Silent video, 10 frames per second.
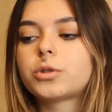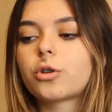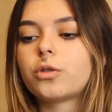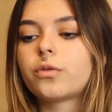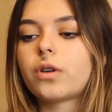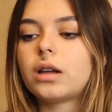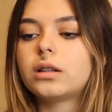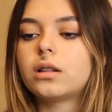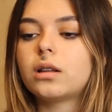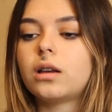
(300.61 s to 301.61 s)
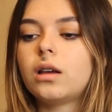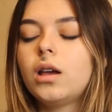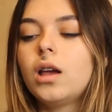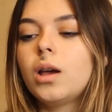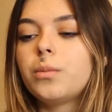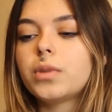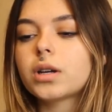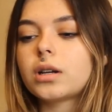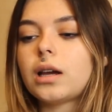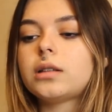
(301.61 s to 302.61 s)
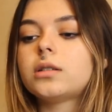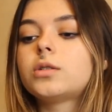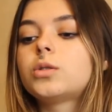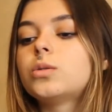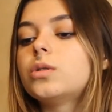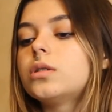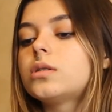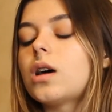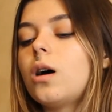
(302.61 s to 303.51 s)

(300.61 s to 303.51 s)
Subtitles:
Tron finally migrated to its